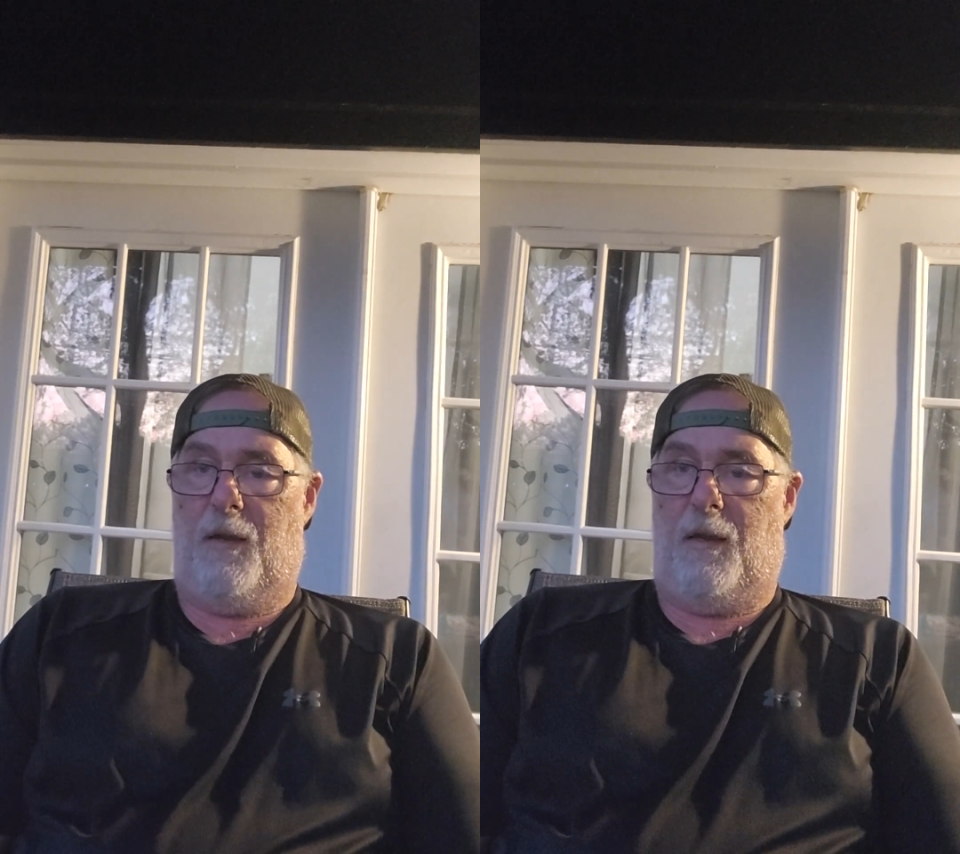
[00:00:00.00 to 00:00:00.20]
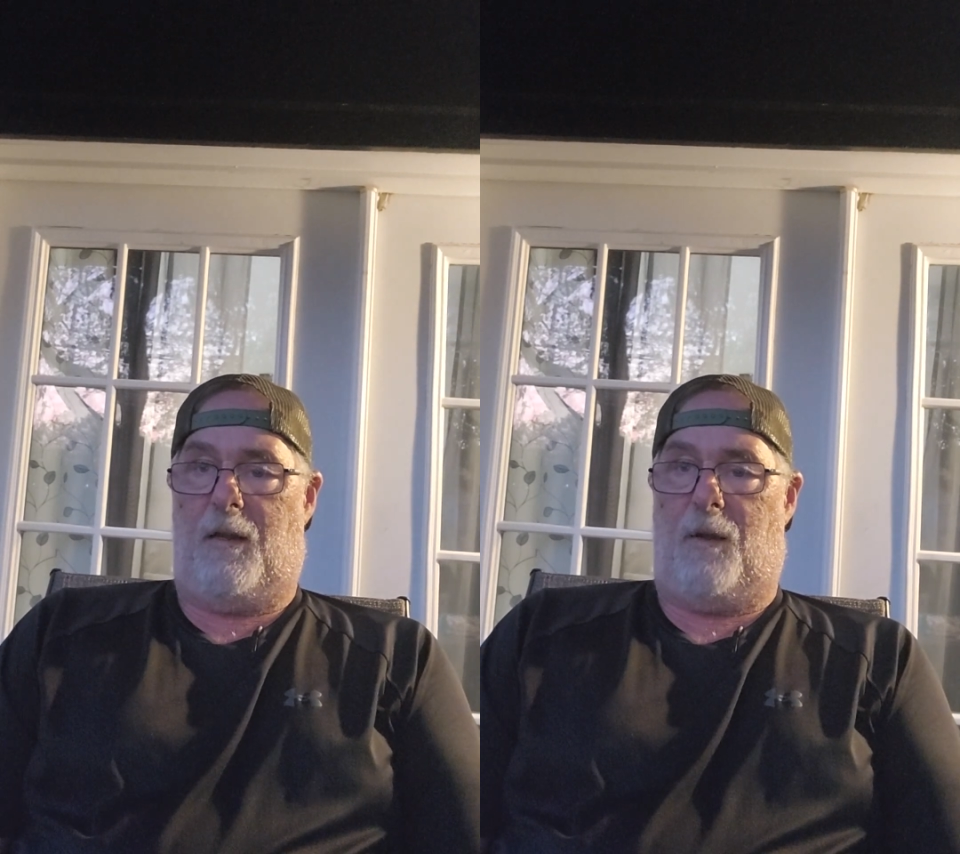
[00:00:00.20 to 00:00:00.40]

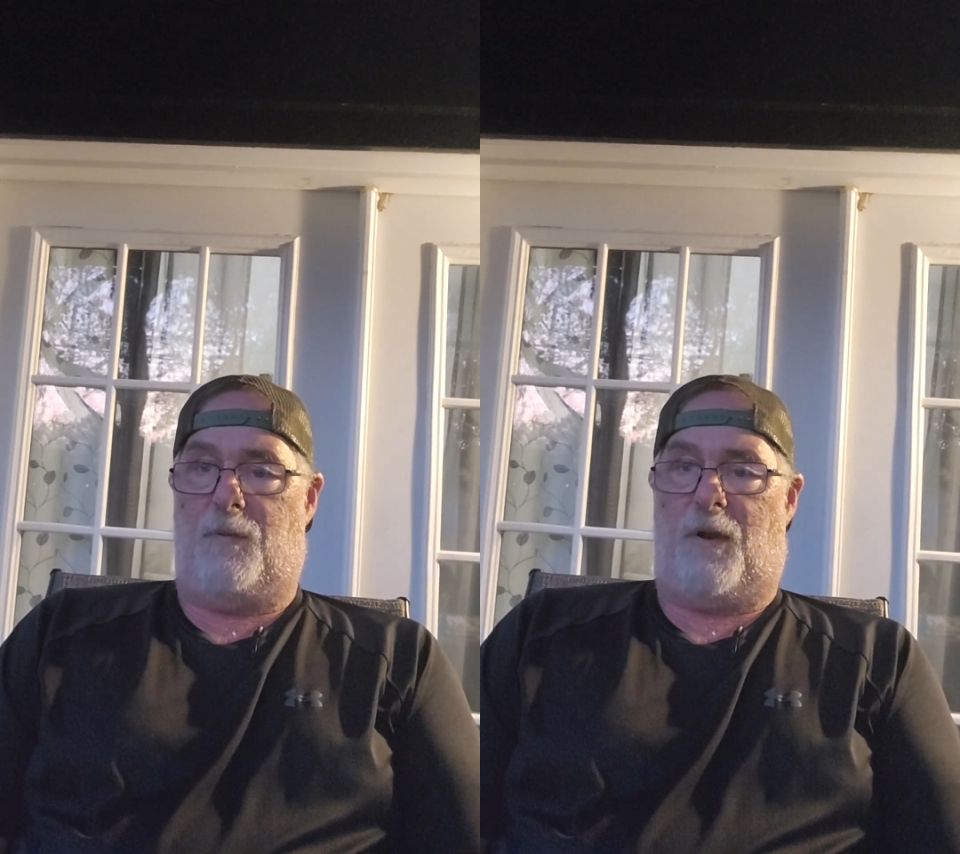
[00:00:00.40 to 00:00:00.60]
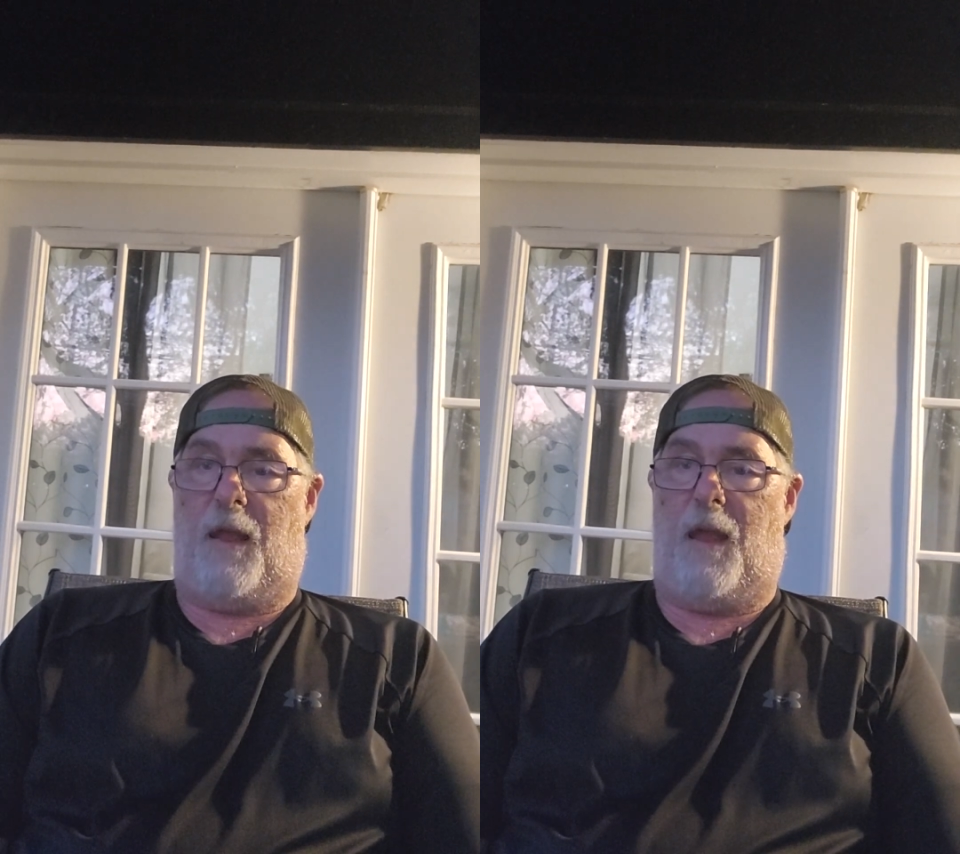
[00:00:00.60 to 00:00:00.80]
And it
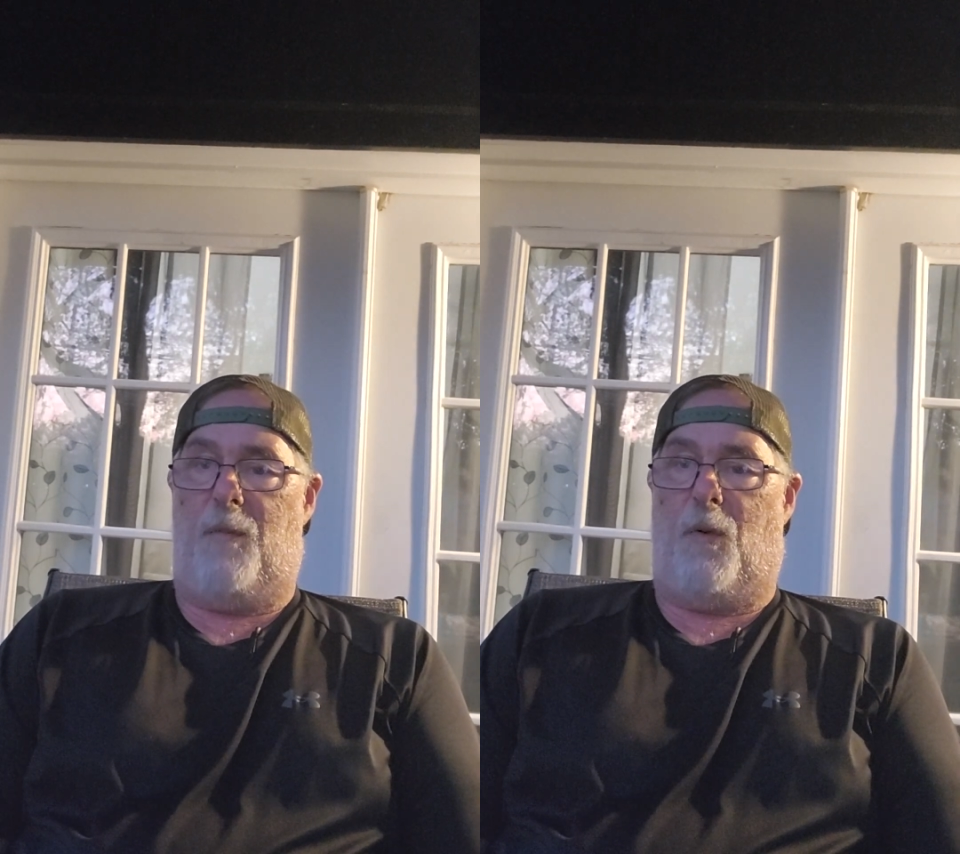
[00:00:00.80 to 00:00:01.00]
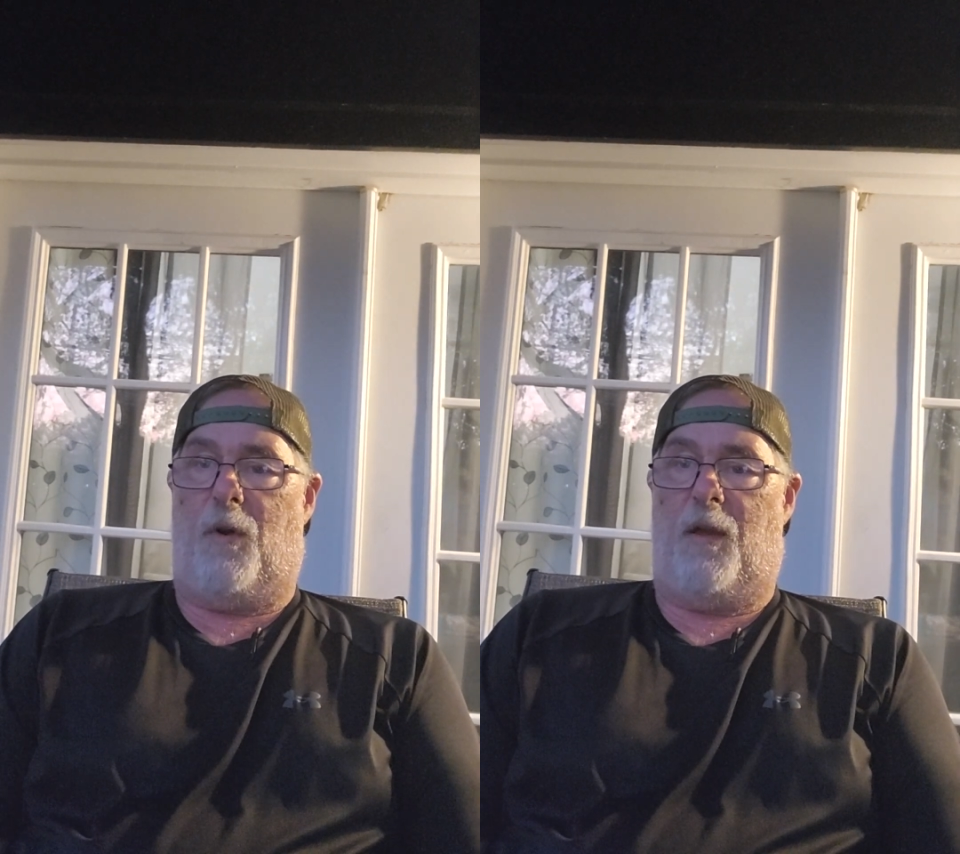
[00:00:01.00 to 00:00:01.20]
comes with a
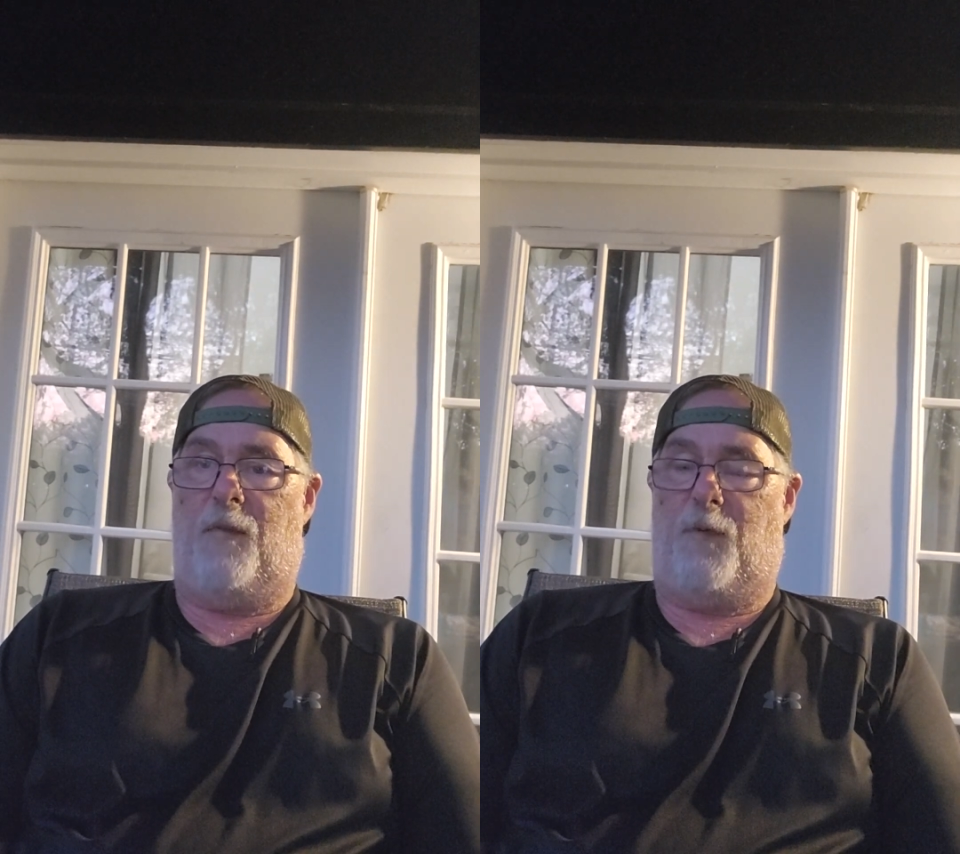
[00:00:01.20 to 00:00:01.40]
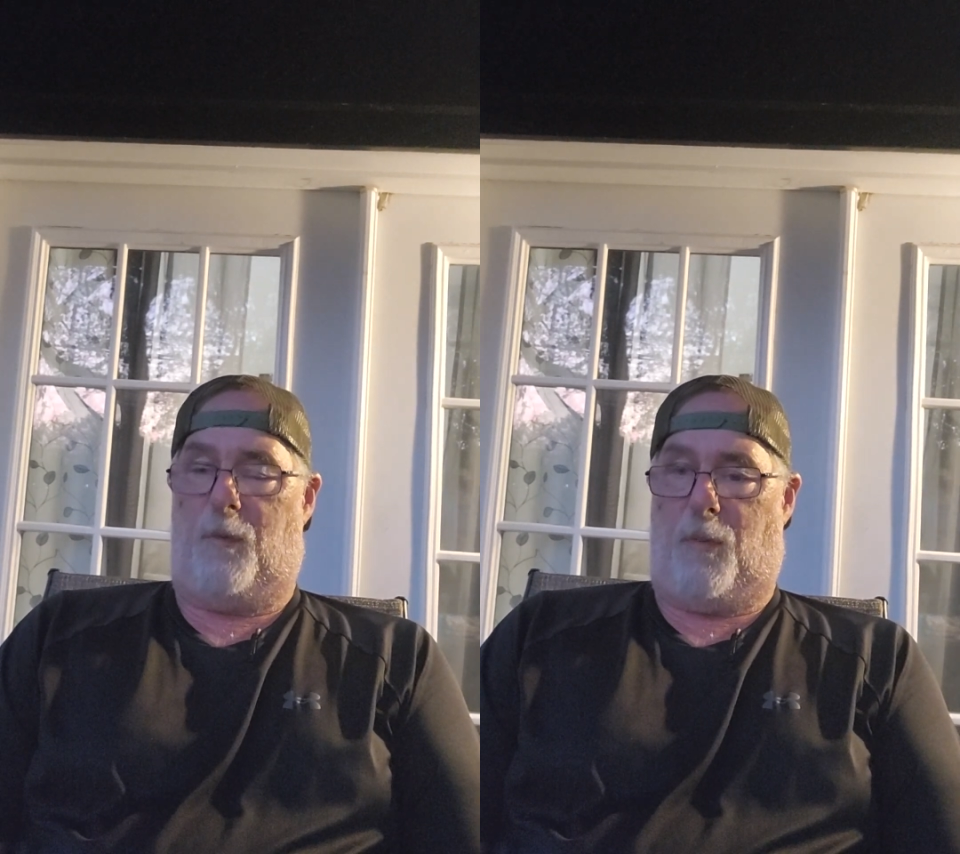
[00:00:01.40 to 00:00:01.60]
headboard
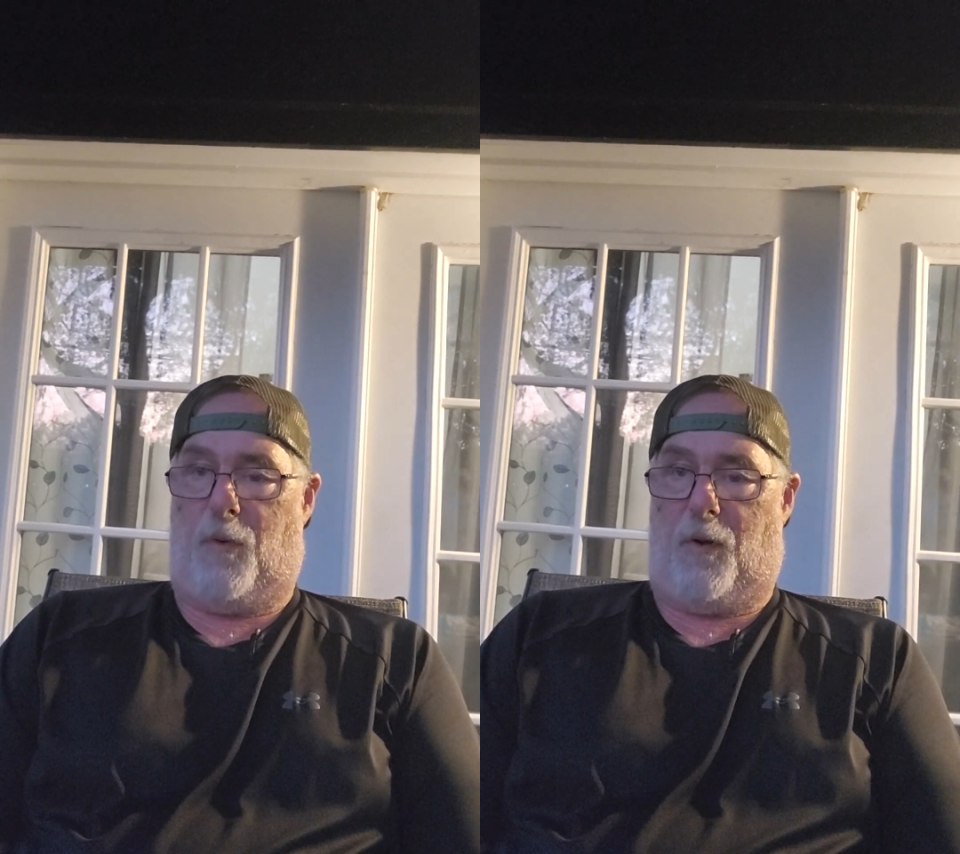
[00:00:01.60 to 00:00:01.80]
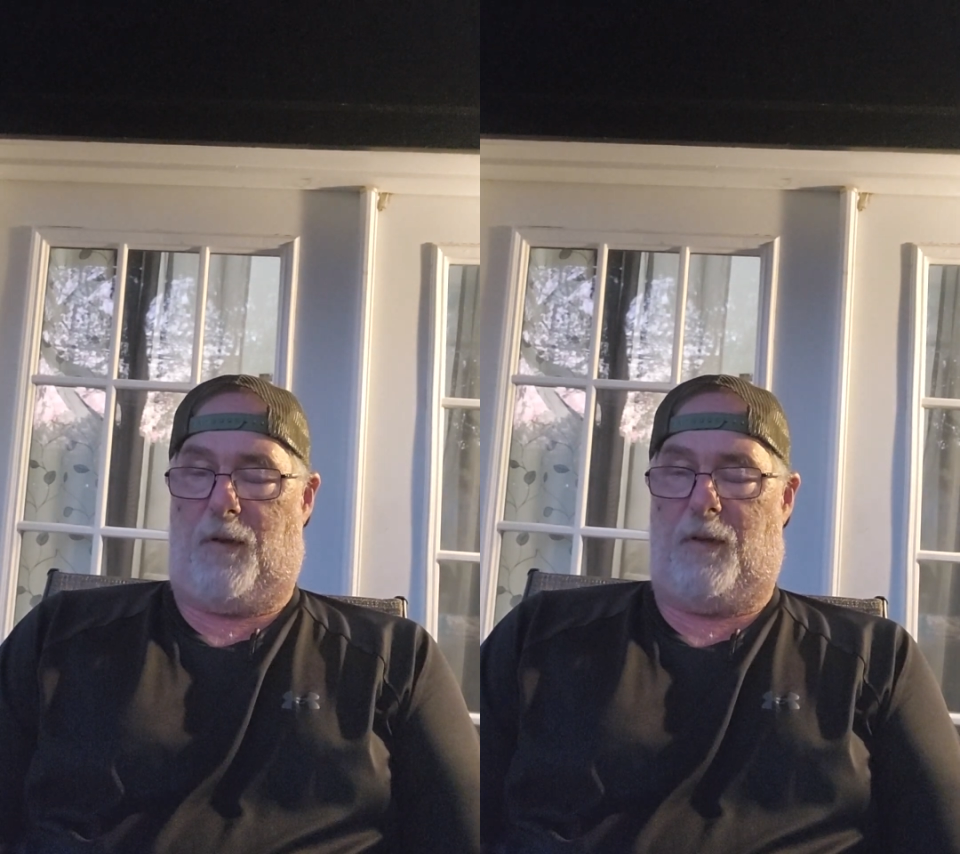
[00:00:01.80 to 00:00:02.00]
and footboard.